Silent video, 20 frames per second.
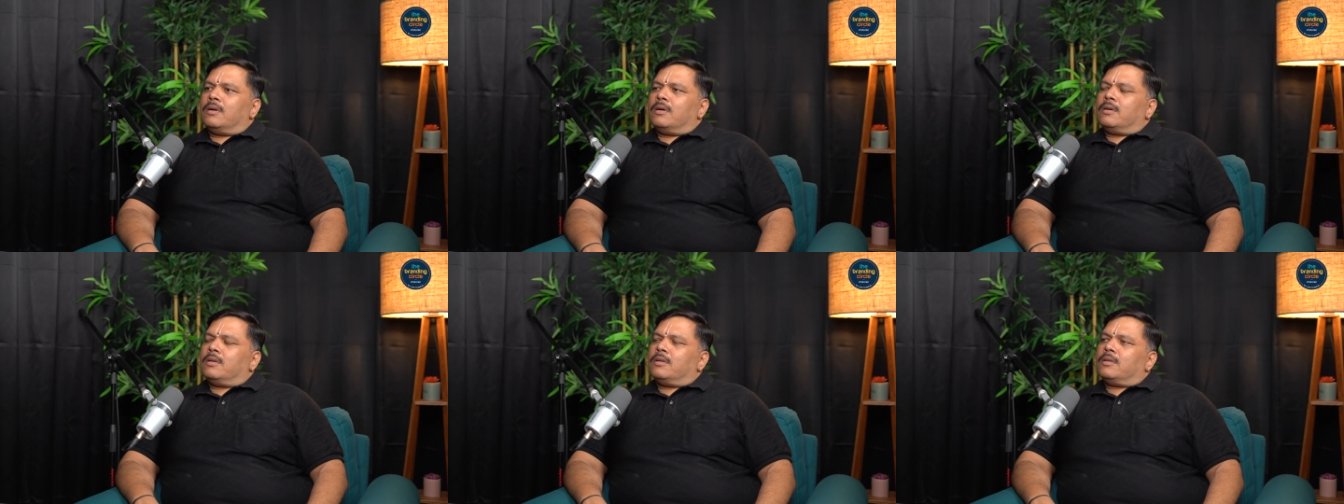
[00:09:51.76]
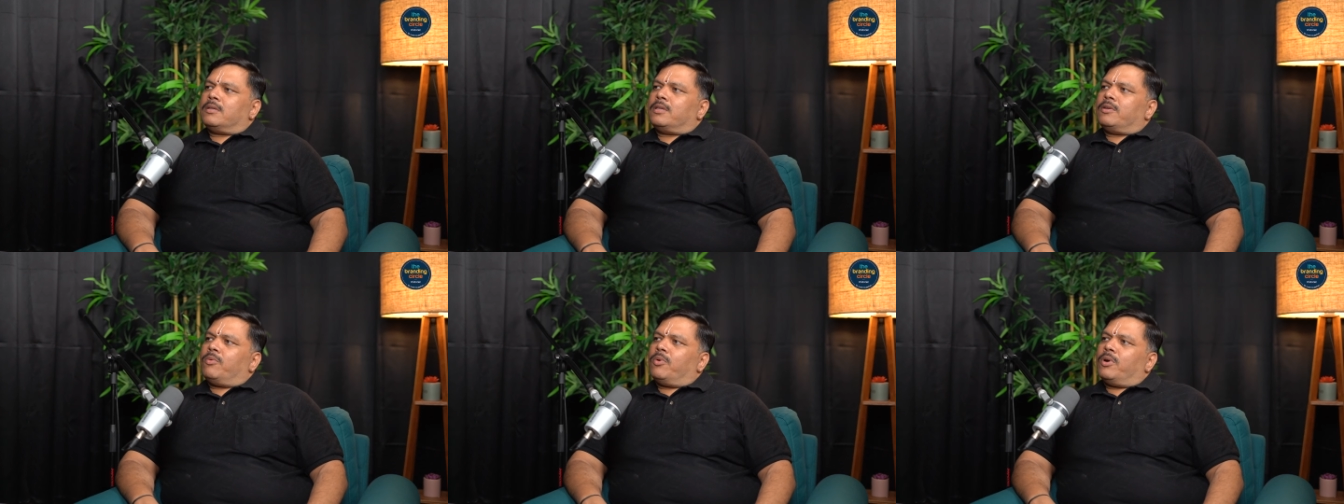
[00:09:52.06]

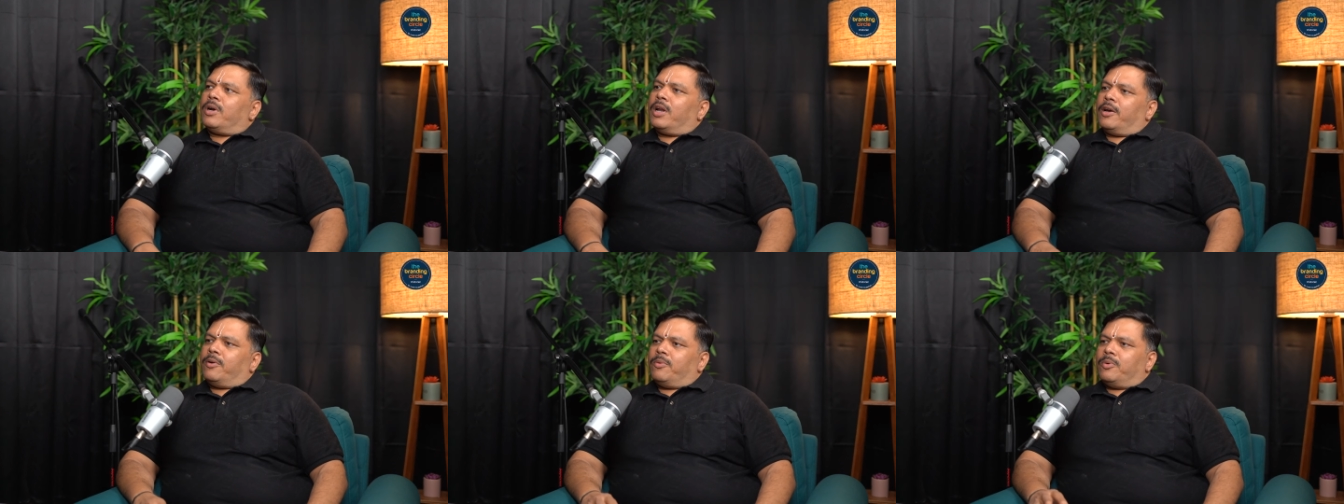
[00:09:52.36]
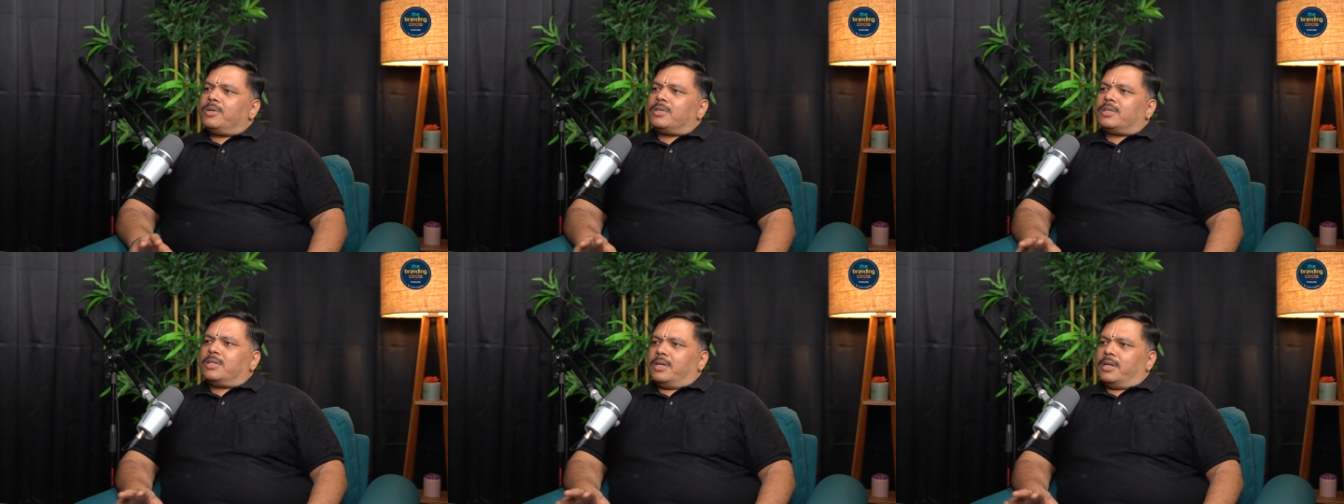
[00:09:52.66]
See, what I would
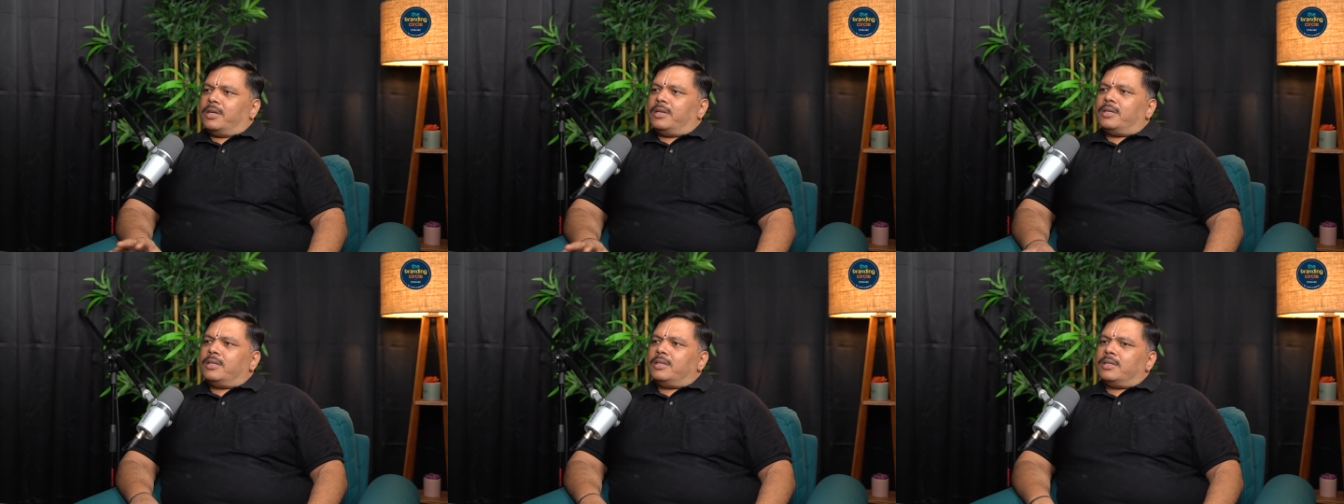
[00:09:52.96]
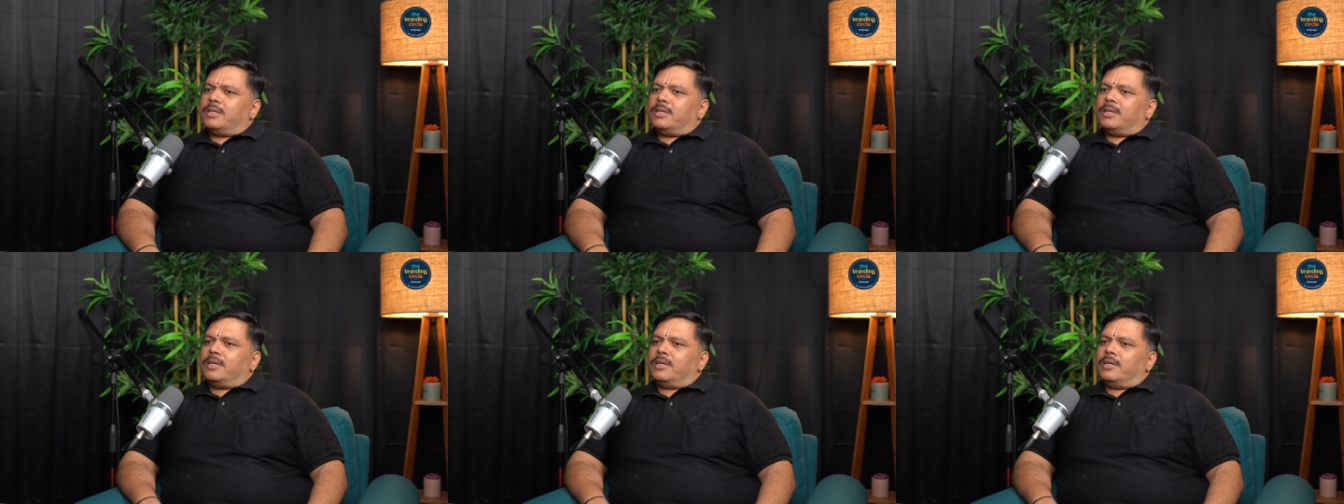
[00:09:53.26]
say
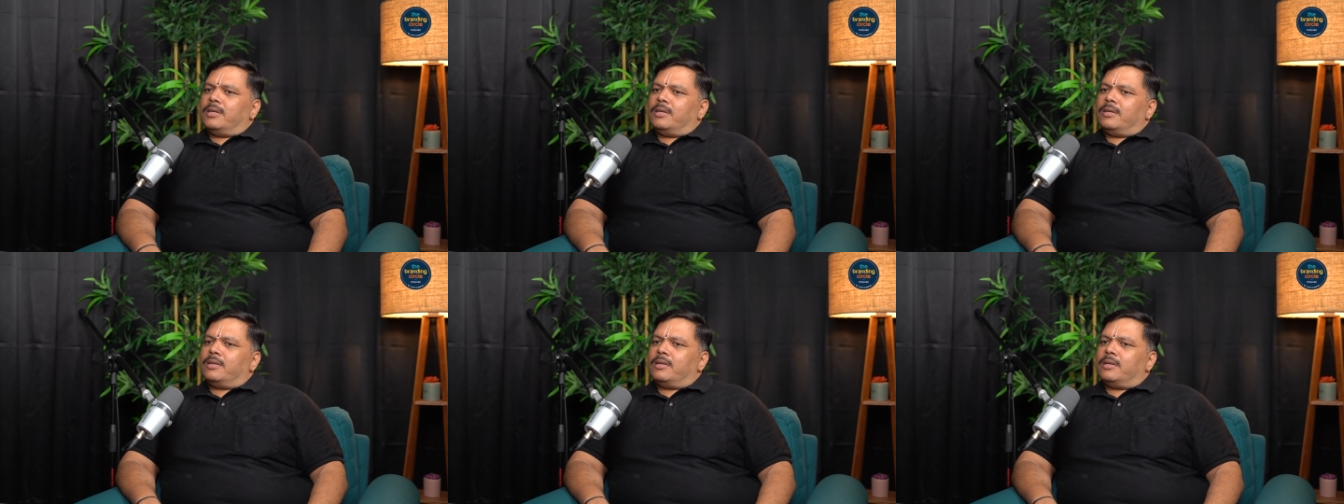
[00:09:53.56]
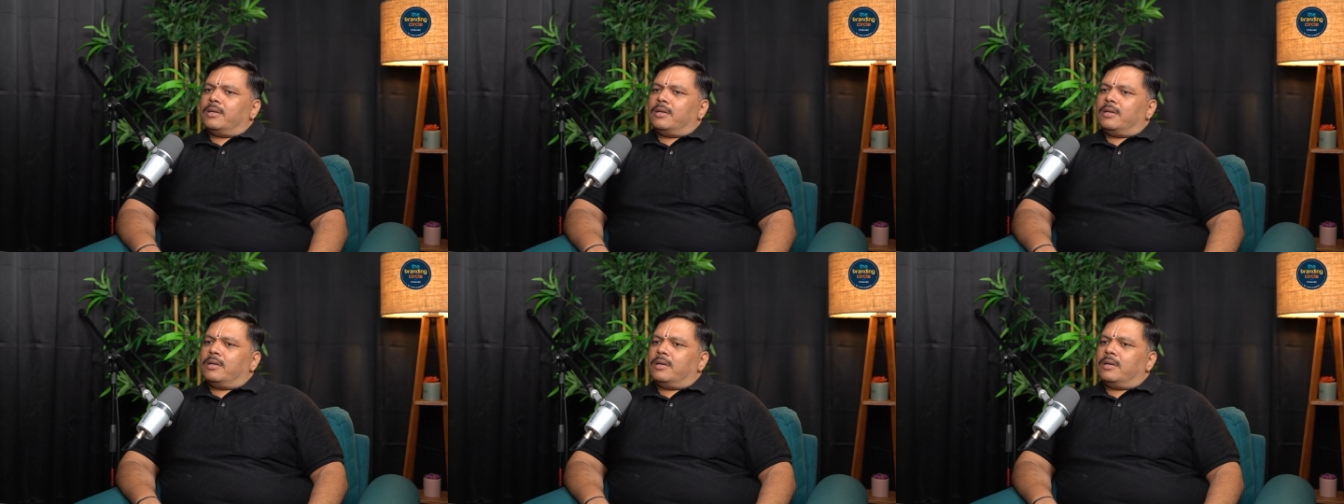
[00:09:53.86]
is,
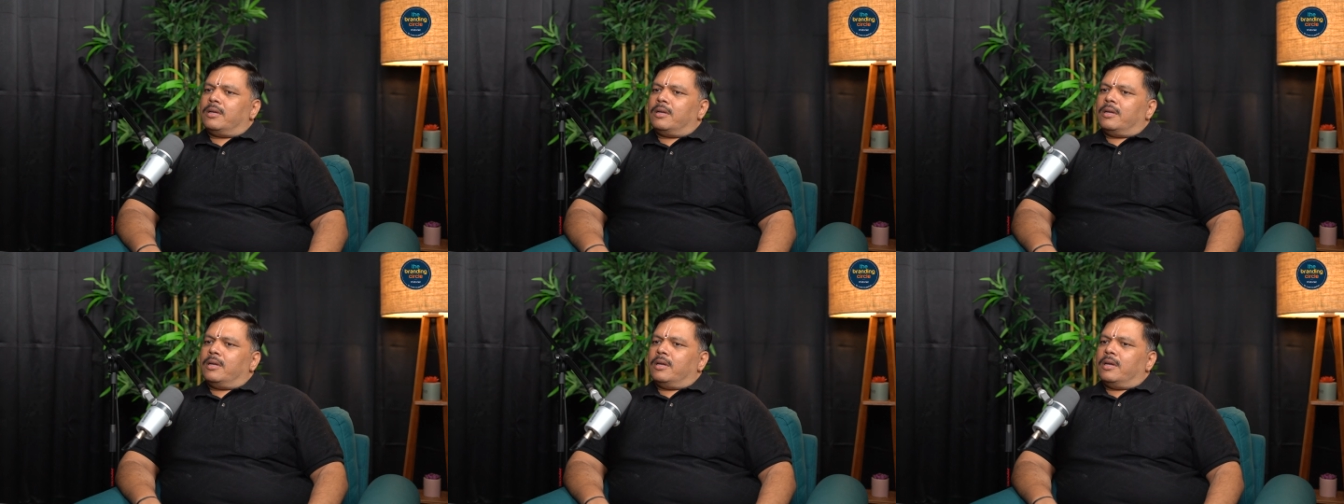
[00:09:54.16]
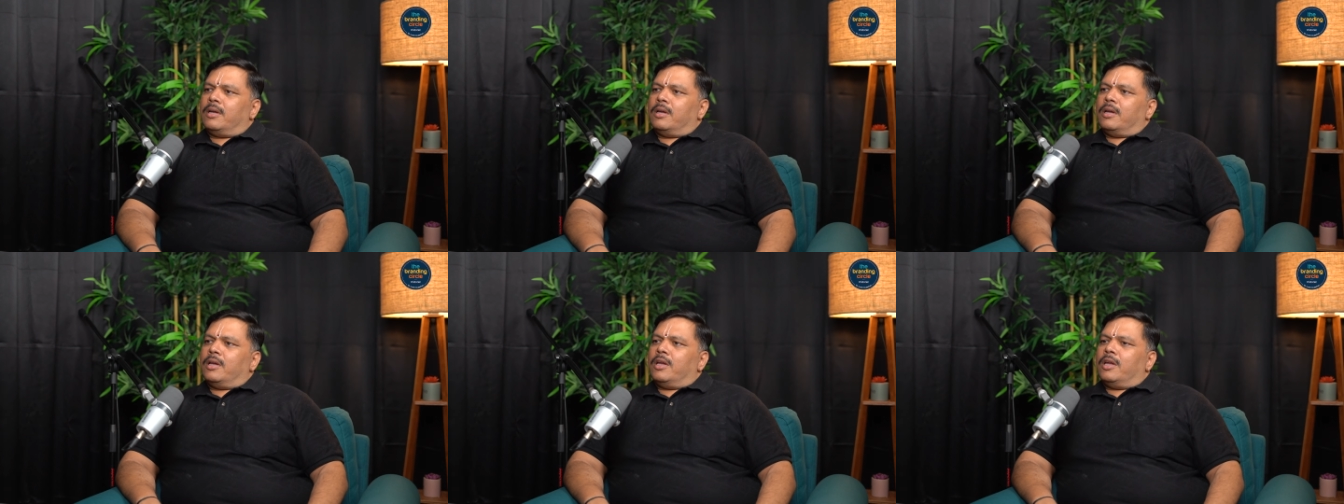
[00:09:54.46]

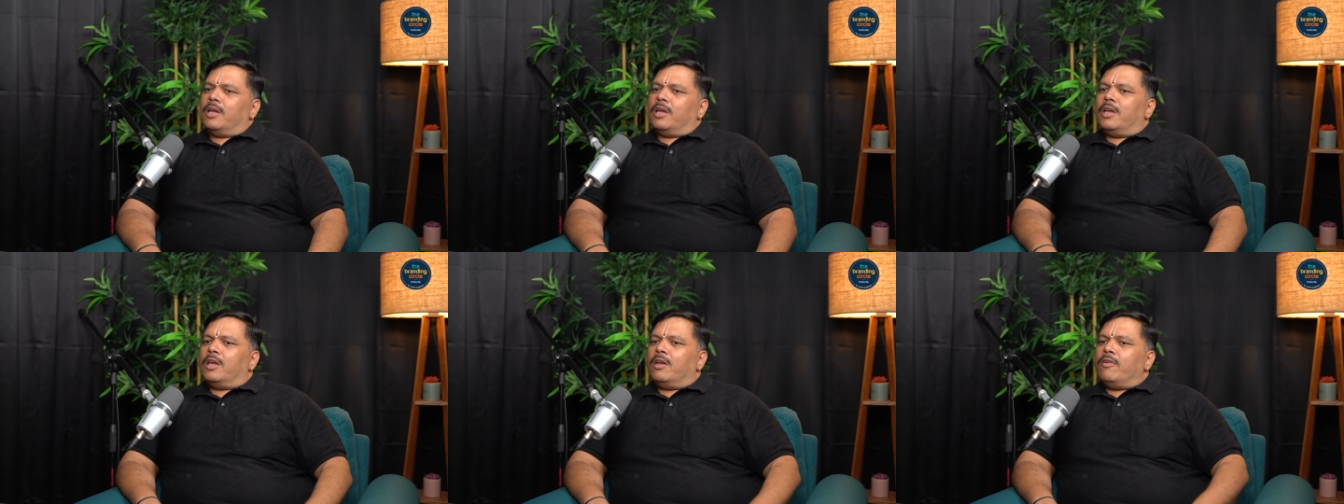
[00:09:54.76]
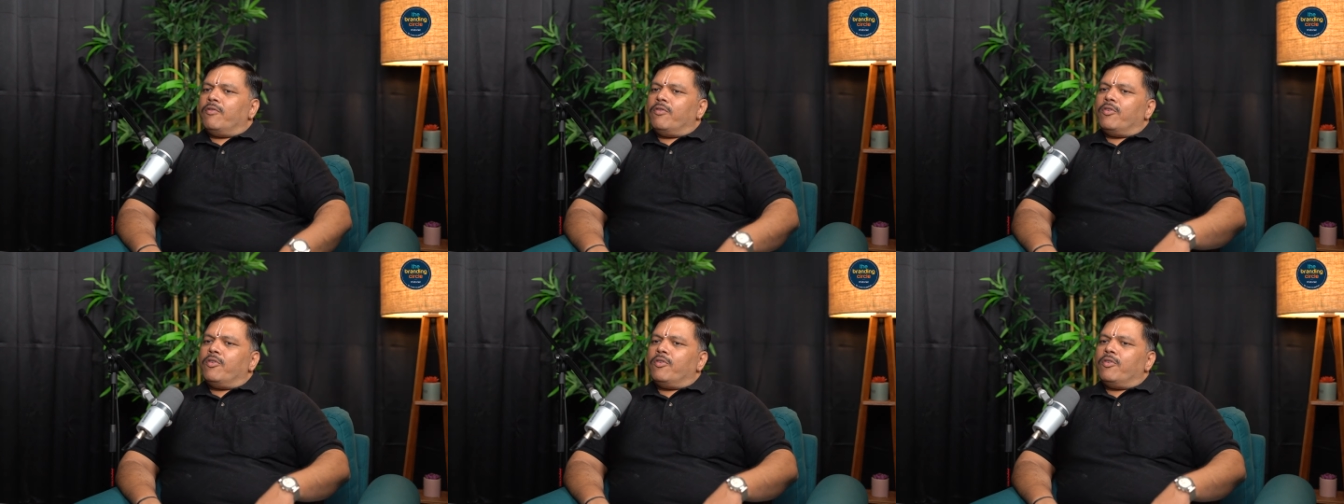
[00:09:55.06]
if